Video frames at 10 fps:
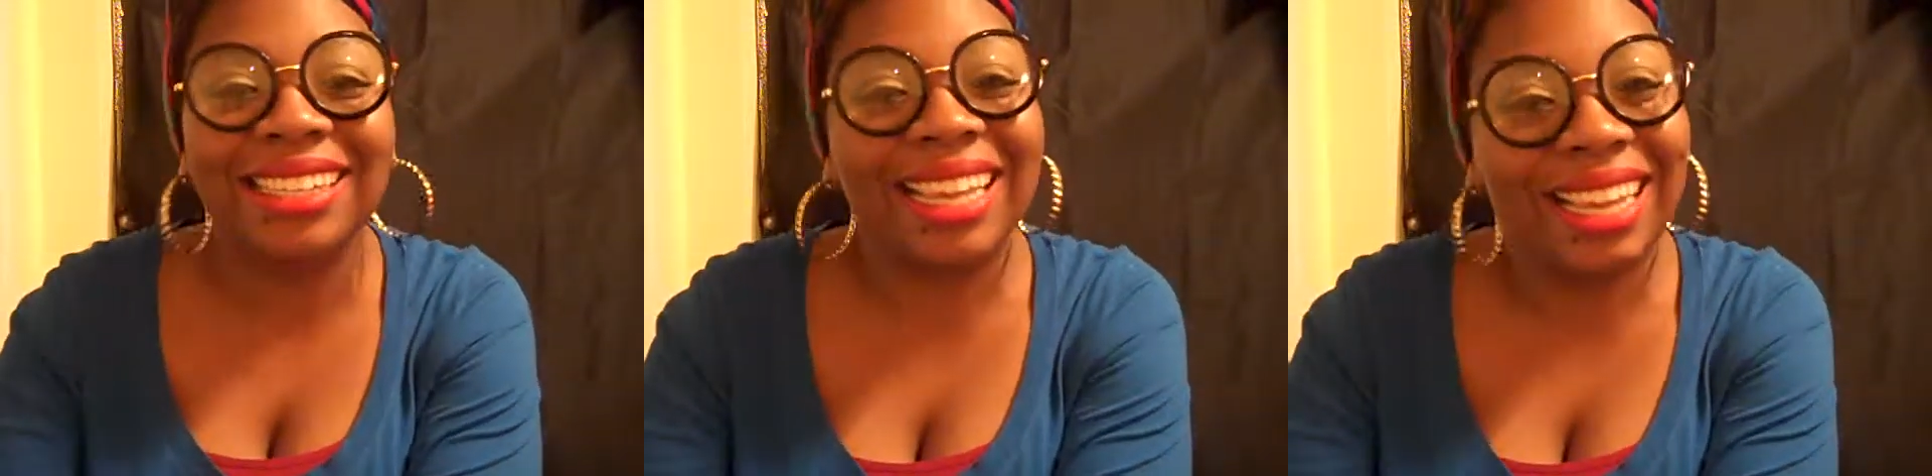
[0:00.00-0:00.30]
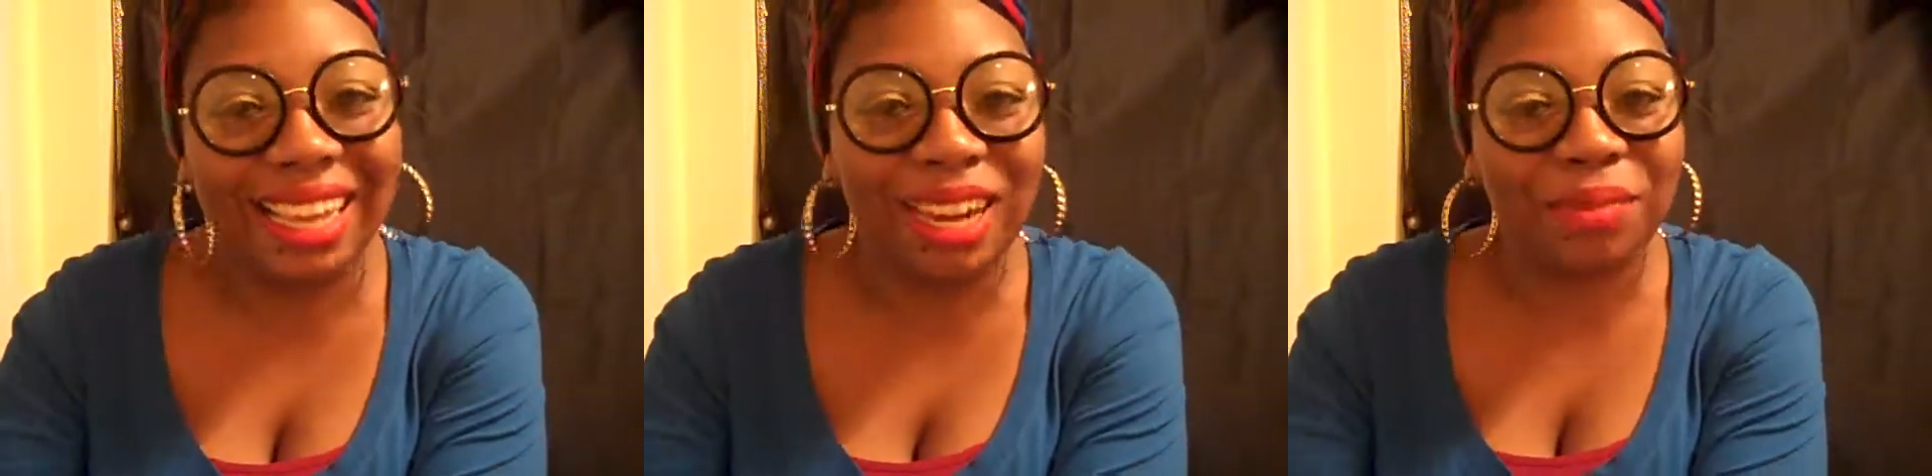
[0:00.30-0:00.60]
to
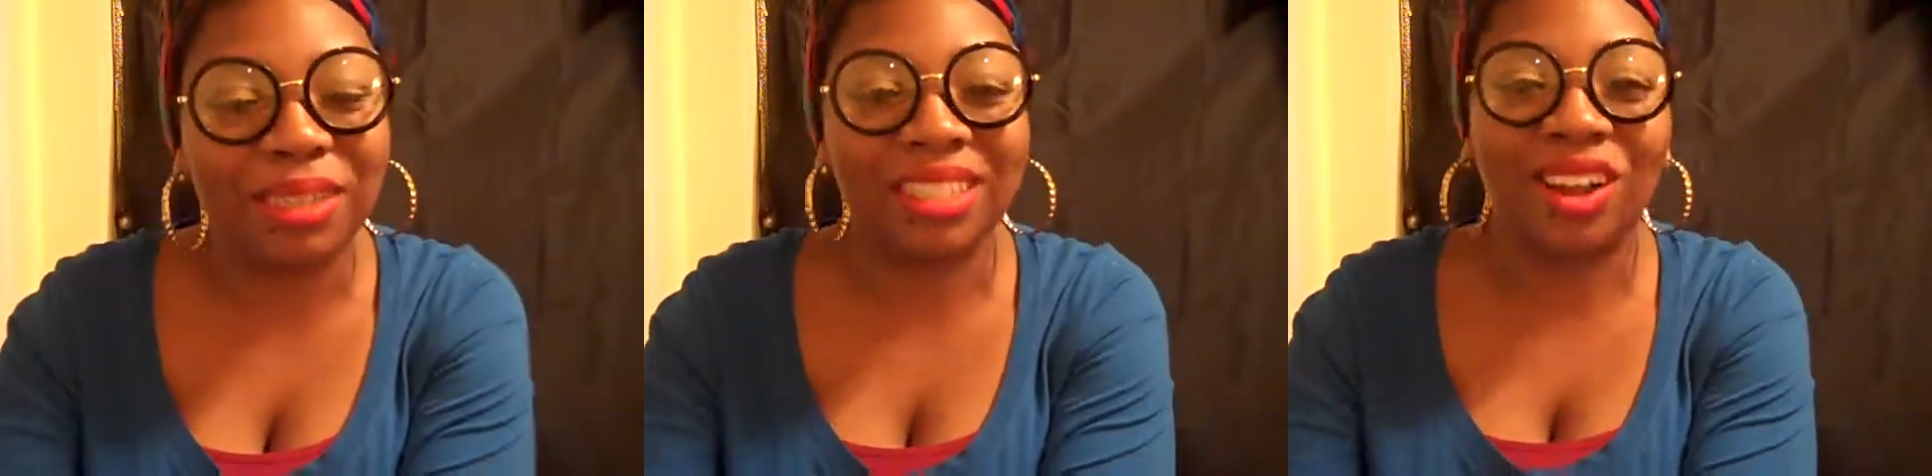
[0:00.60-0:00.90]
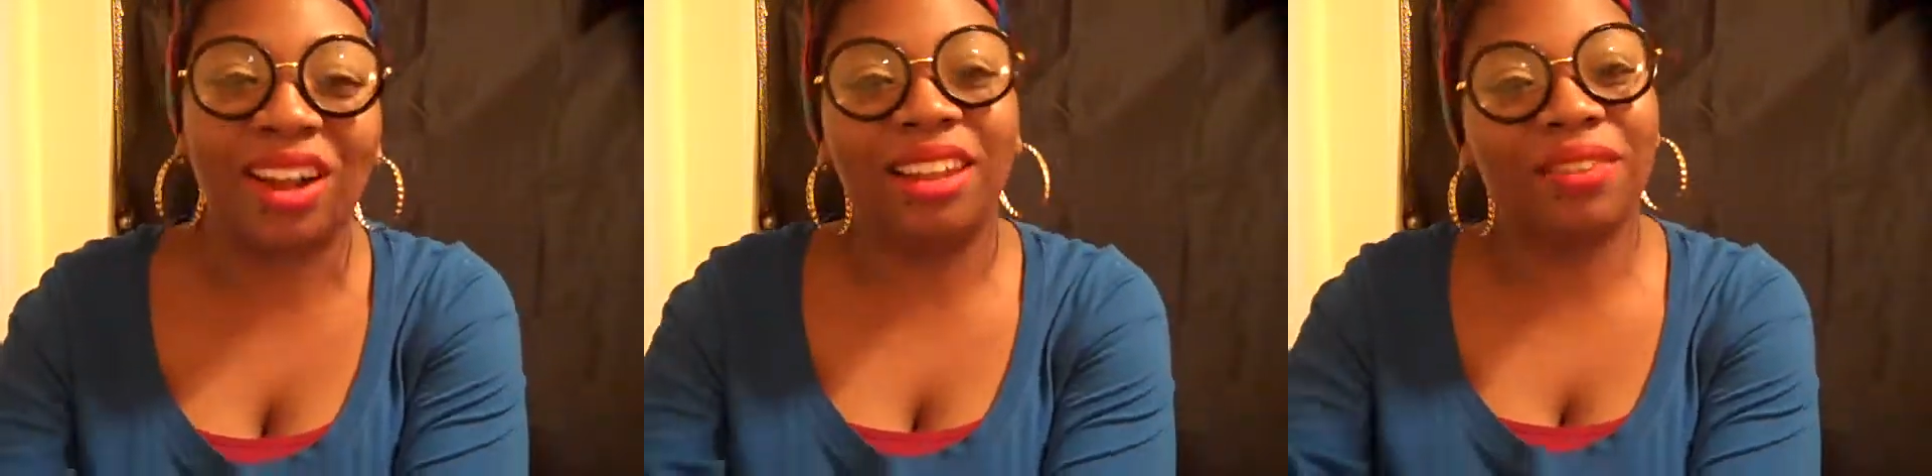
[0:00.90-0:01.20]
get up and
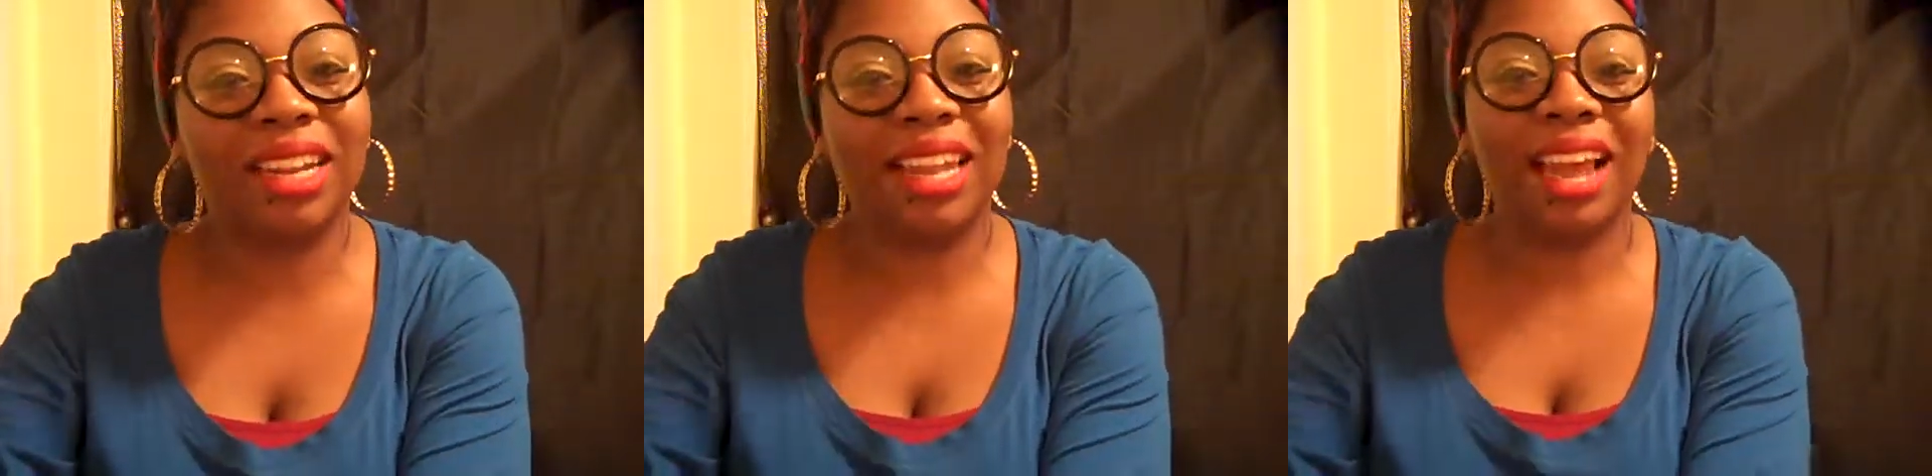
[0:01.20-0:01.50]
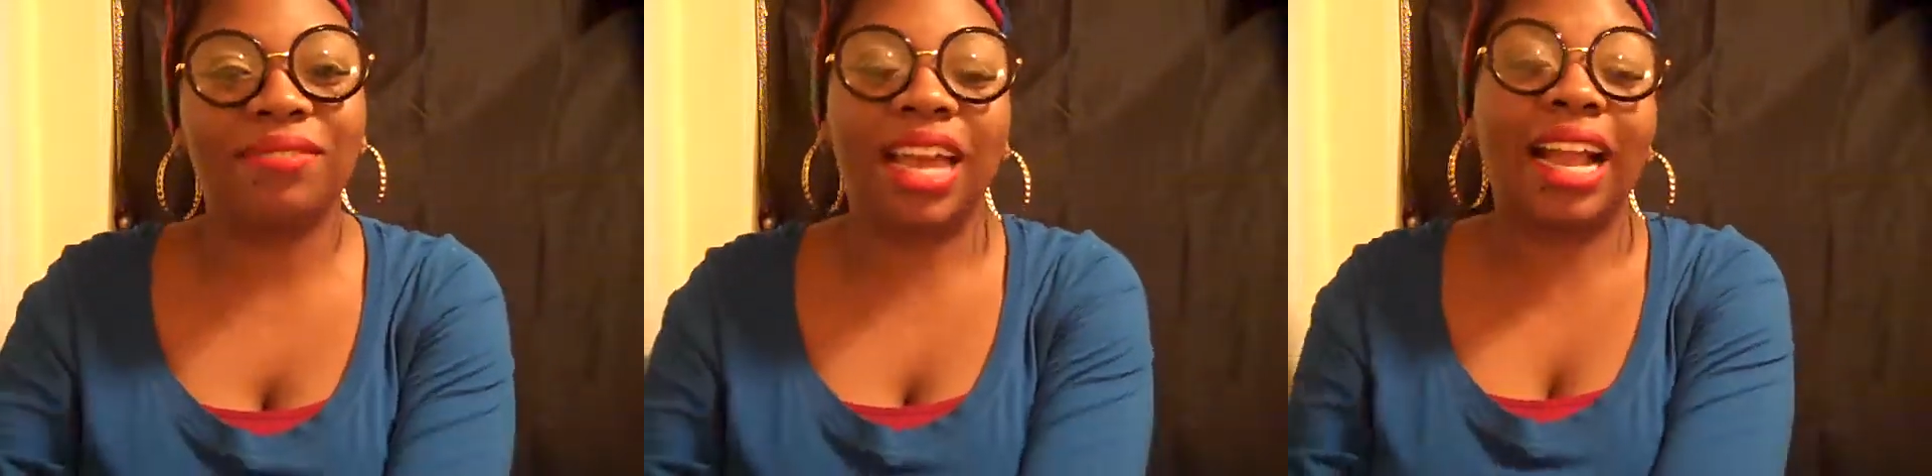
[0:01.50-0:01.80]
start living the
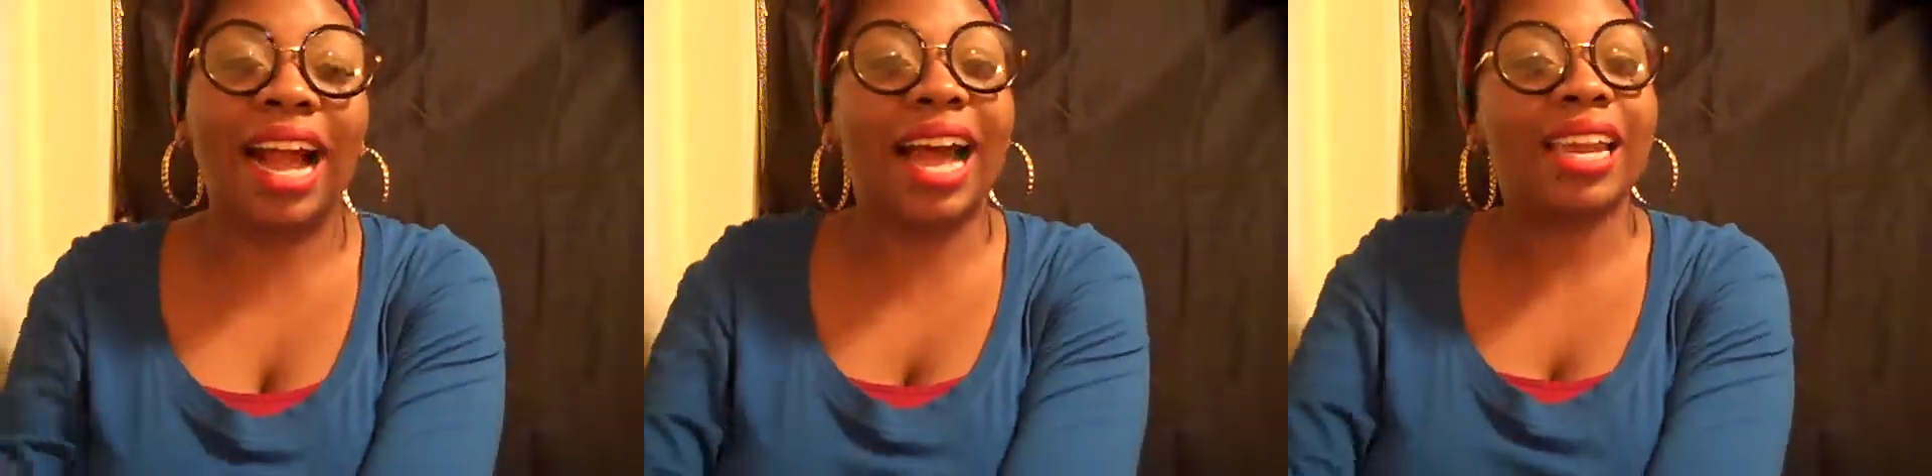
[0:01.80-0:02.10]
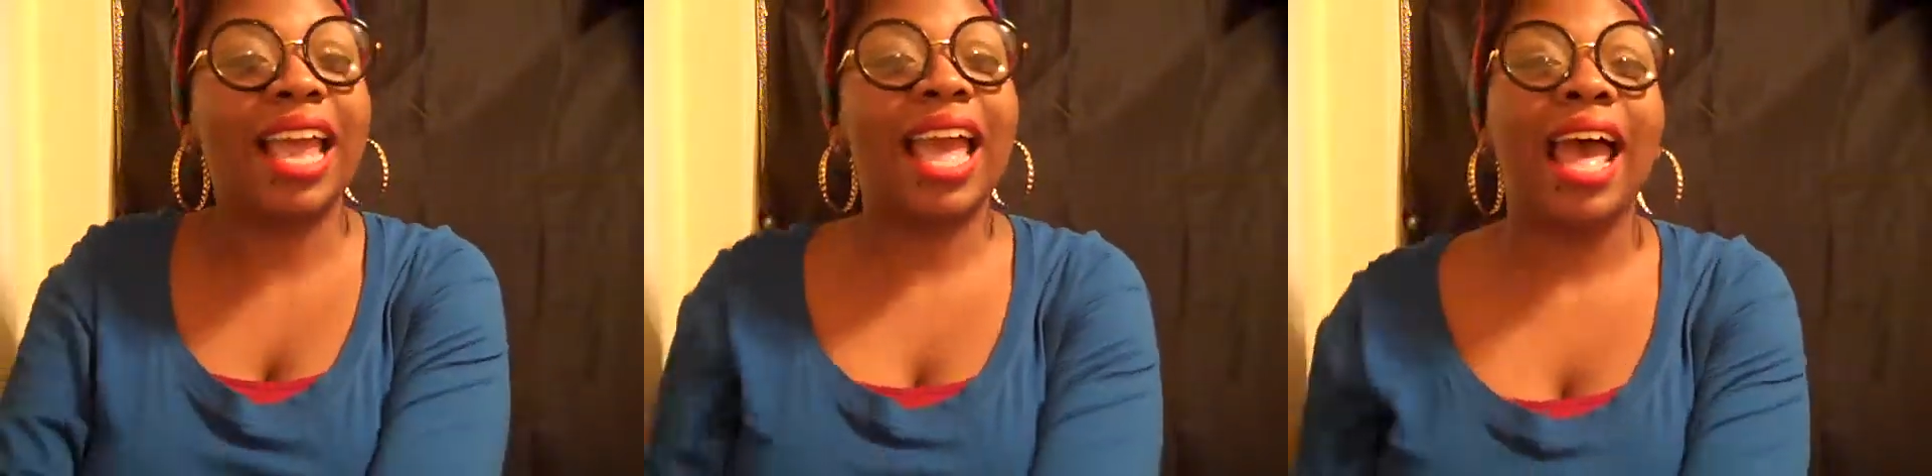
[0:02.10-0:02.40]
life that God